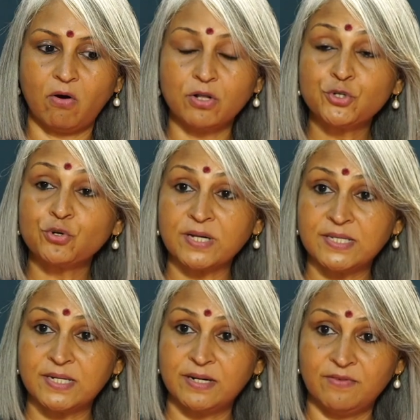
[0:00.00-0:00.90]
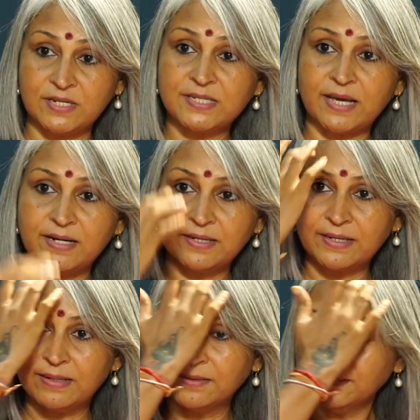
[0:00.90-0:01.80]
also considered a very silent
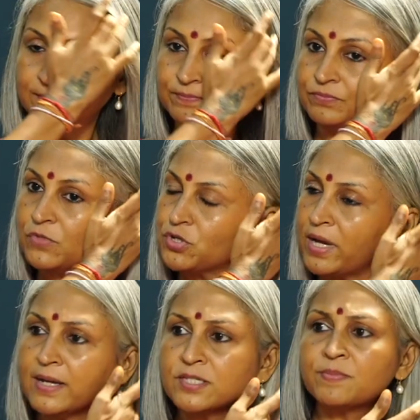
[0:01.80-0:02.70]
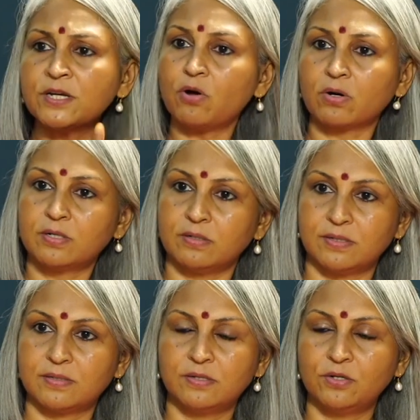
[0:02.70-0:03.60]
killer so I asked my doctors
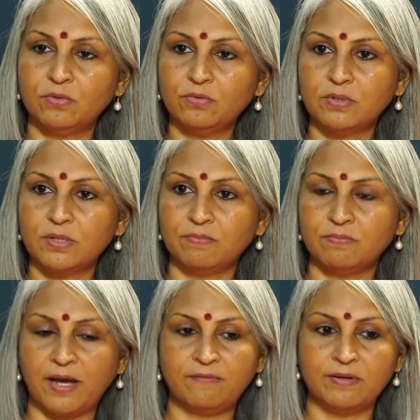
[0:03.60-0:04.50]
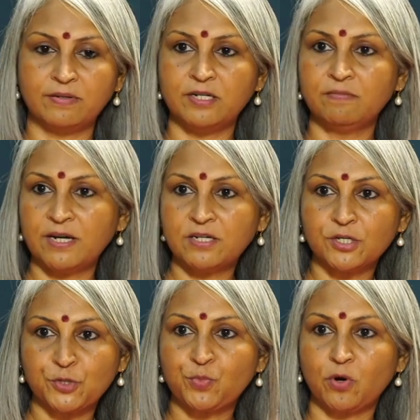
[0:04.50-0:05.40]
you know if I did my
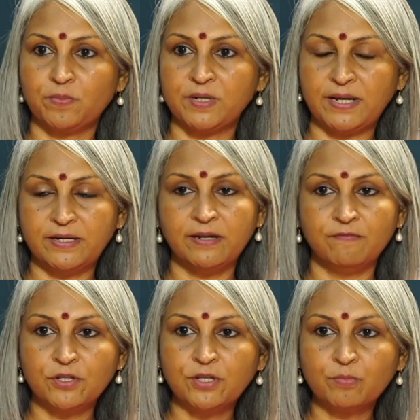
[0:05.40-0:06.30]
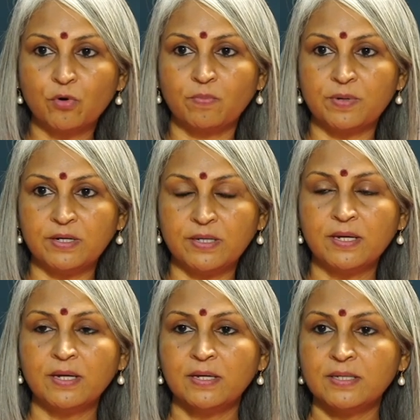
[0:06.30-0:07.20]
test properly I did everything properly
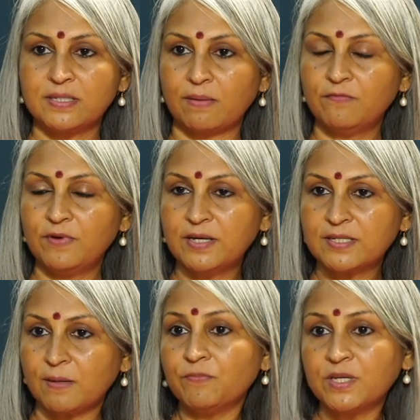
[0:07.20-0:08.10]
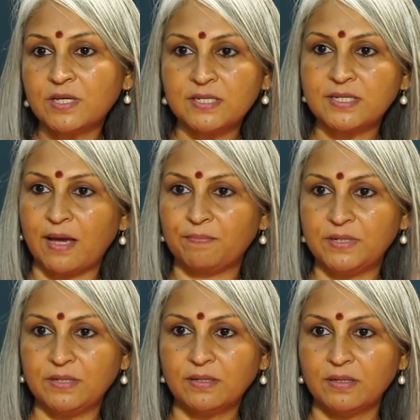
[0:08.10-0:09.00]
somewhere something is
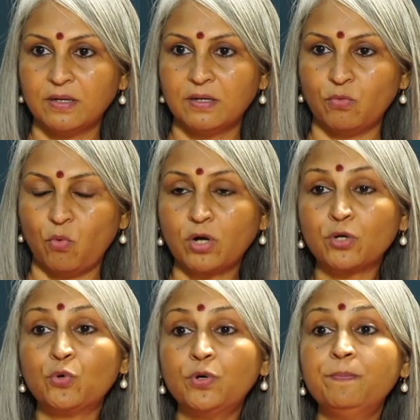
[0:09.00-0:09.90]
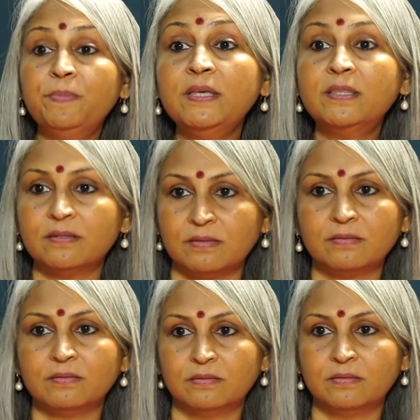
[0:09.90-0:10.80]
happening what could be the
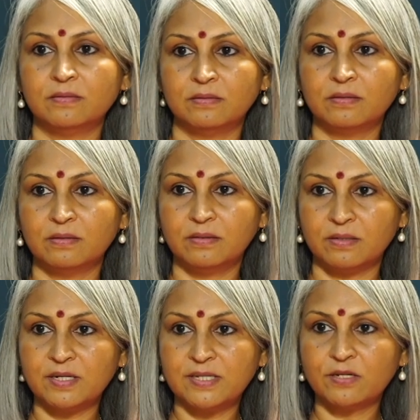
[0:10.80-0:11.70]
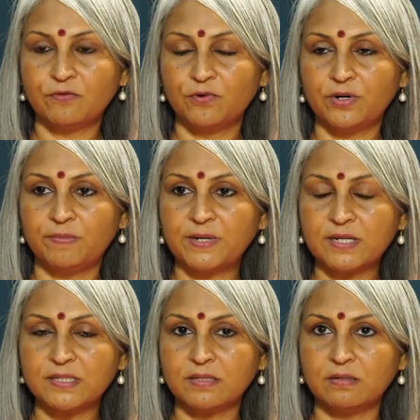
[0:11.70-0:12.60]
reason for it
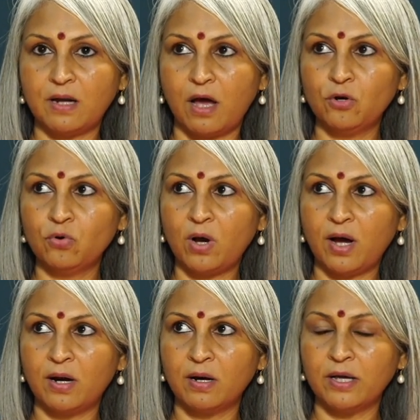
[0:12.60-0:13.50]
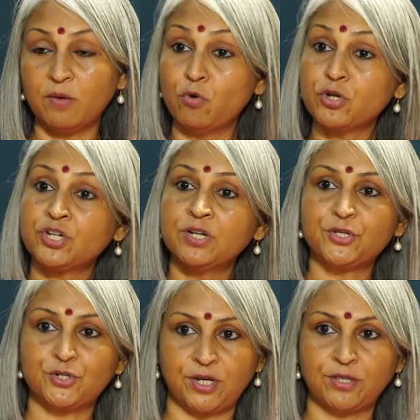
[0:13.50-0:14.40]
because nalo emotional
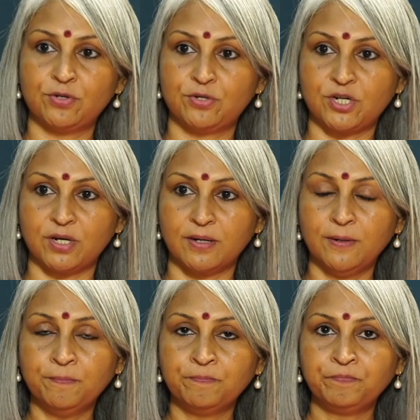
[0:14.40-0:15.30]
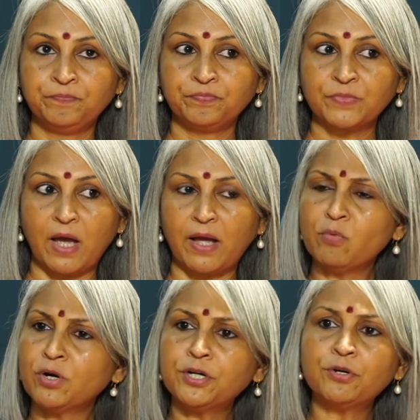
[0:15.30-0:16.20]
strength ochaka I
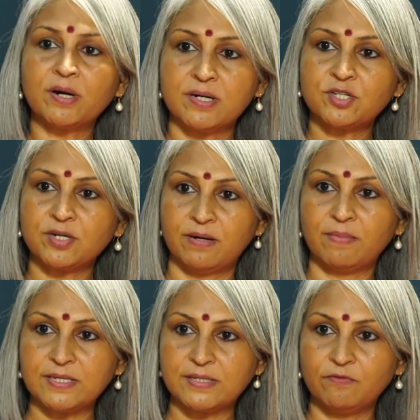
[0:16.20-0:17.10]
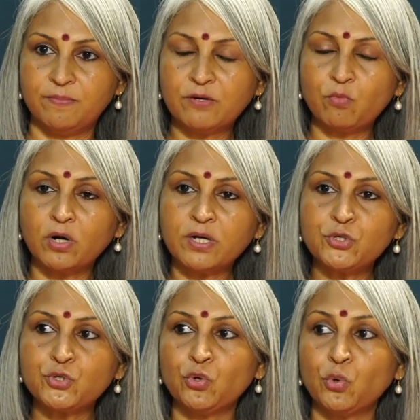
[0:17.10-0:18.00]
wanted to understand myself but what I
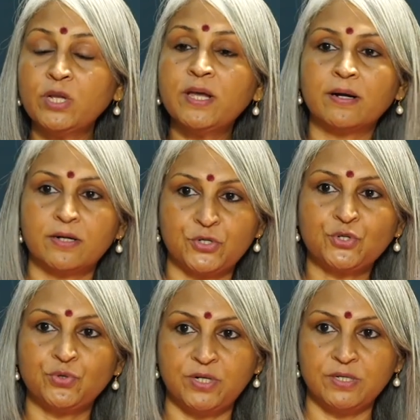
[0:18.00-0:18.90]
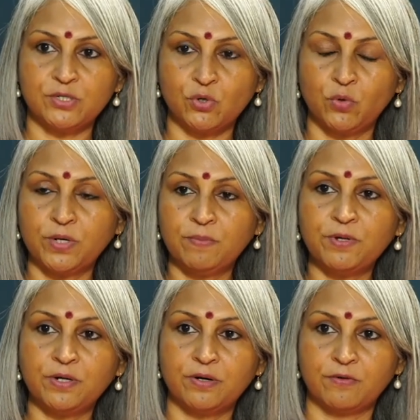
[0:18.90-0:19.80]
slowly understood is over a
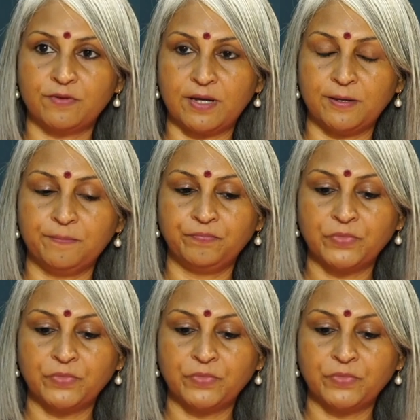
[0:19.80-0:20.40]
period of time